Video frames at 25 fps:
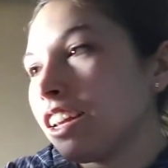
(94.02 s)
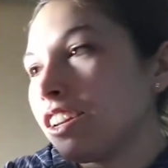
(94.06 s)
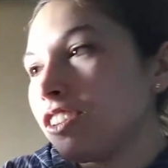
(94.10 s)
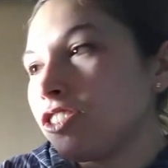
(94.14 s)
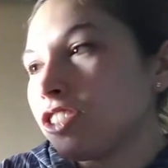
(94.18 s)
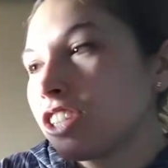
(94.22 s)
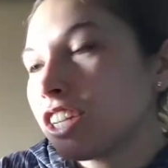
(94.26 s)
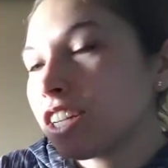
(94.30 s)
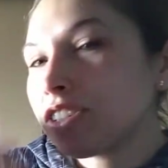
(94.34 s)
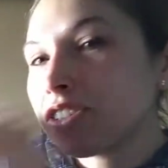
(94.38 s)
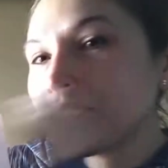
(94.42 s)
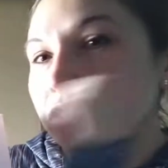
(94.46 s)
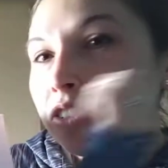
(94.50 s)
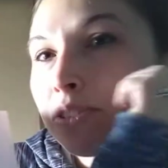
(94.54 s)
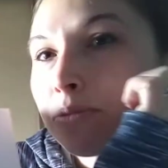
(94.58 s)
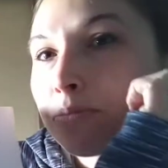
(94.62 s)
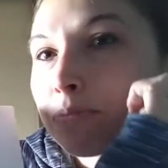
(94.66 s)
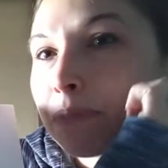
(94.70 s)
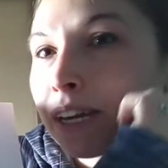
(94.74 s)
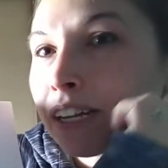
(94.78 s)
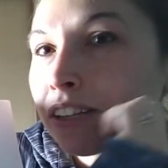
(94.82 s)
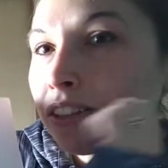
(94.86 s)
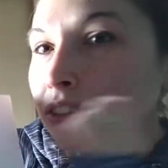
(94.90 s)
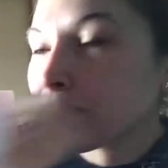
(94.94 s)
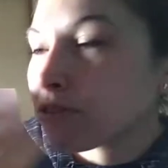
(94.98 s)
Chester's
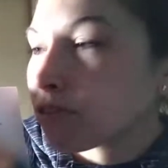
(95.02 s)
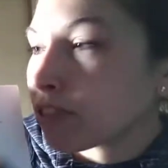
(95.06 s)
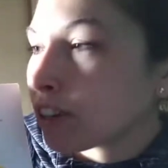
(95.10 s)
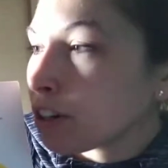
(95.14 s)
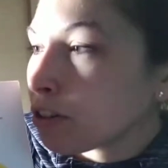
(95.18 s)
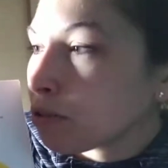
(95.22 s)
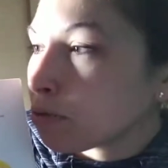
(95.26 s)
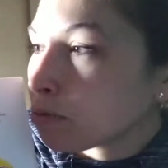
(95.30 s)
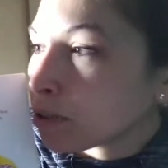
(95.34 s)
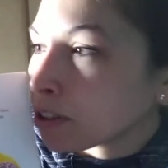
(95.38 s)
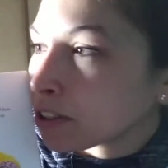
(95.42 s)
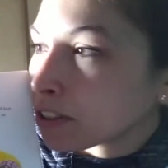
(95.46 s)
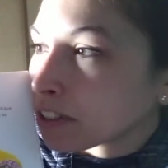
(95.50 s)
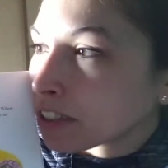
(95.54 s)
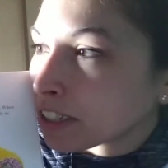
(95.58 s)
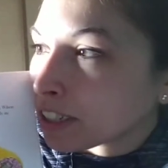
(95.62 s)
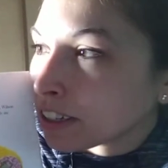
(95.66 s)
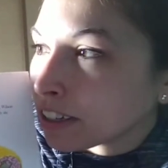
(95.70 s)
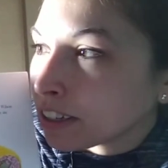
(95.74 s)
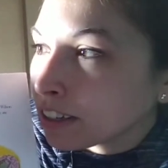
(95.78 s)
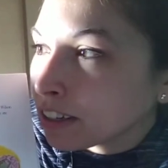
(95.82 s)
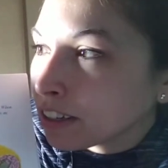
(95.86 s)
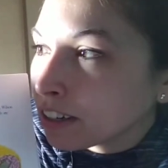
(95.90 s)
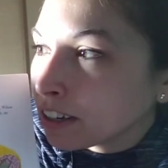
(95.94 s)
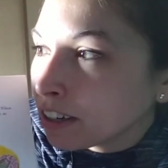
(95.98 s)
best friend,
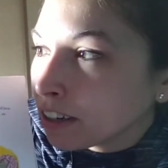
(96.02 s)
Wilson,